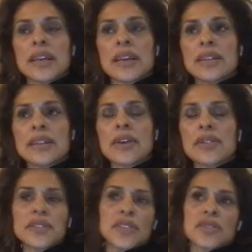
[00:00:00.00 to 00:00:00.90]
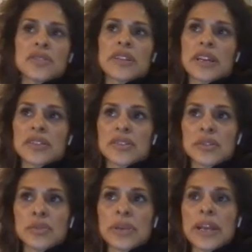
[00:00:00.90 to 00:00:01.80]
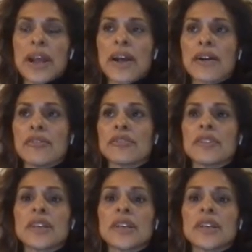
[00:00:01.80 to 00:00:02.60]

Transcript: And how does it do that? So we have